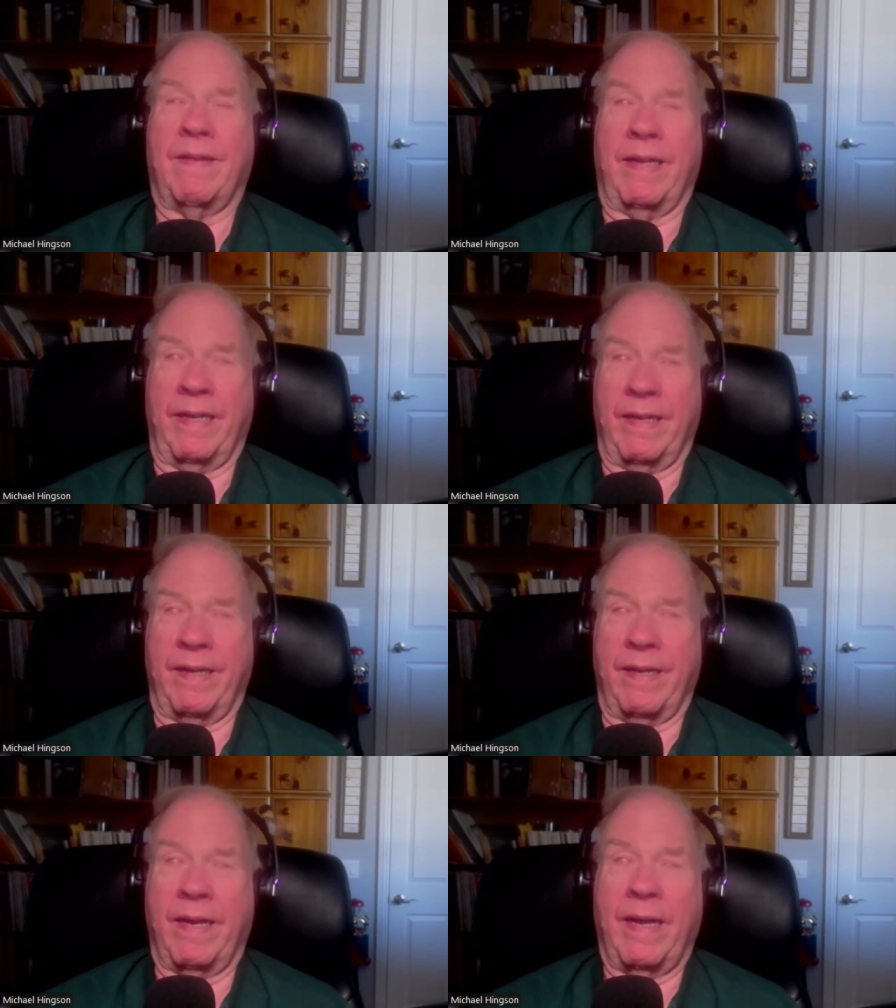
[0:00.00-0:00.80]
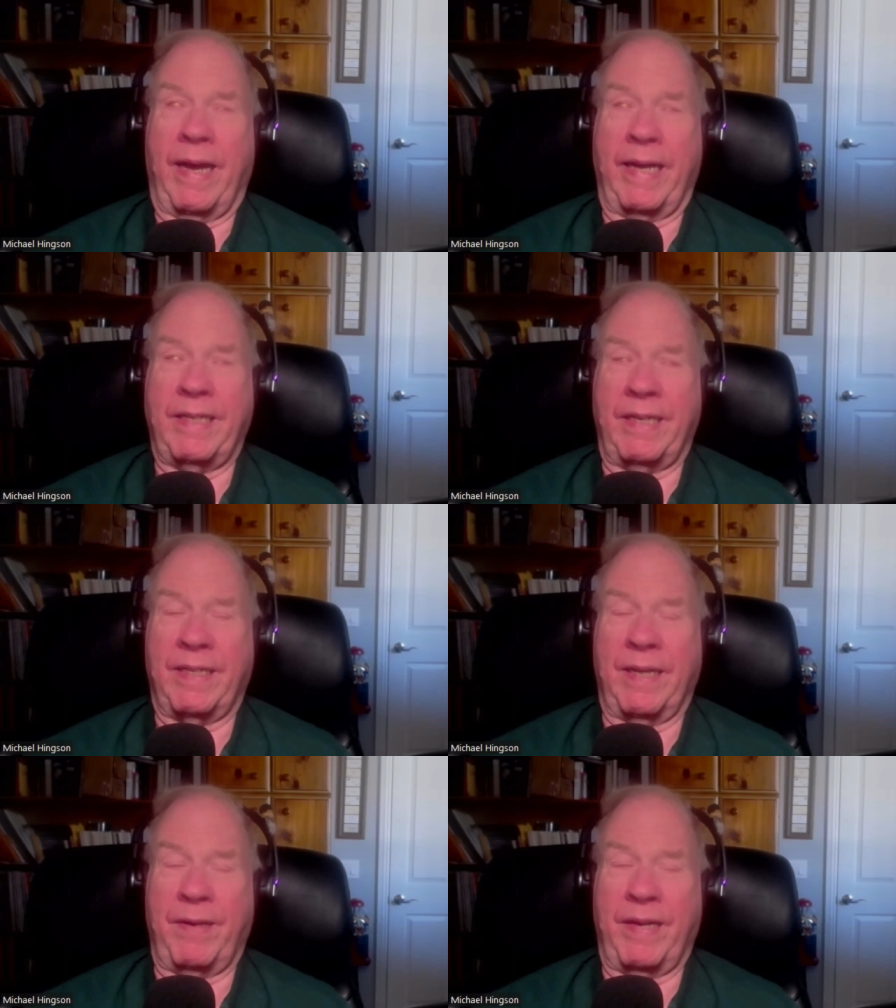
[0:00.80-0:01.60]
that in
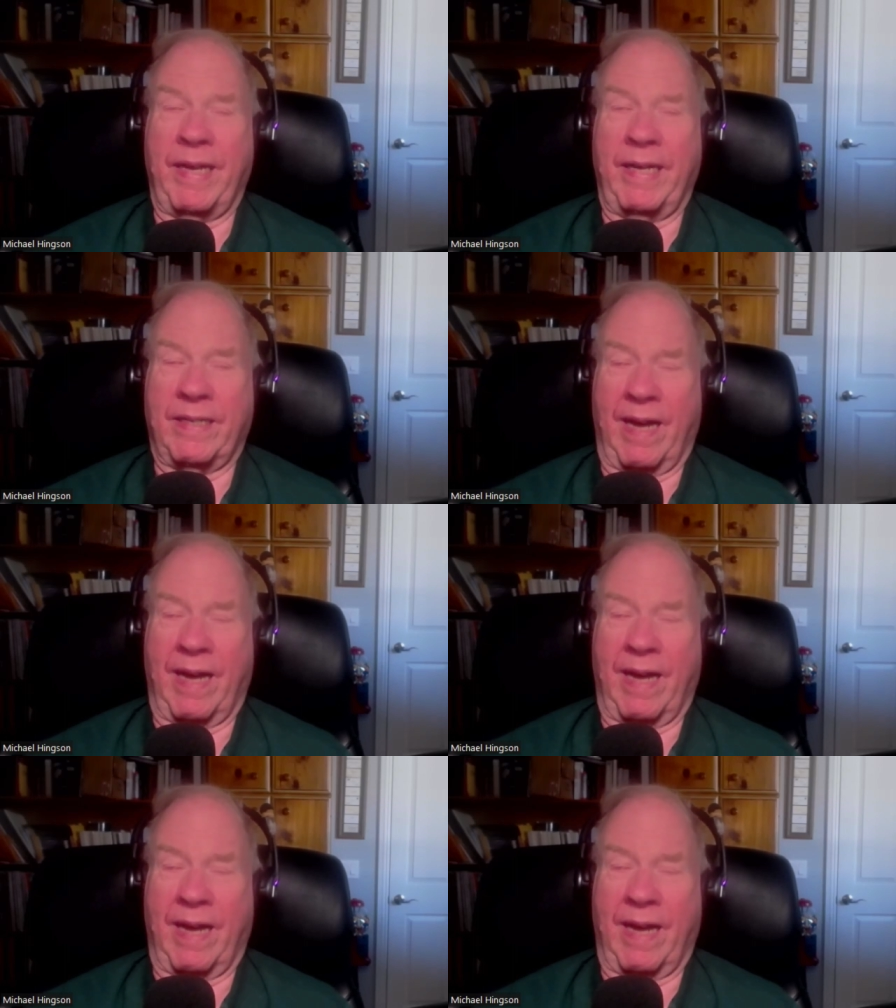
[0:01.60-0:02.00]
1878,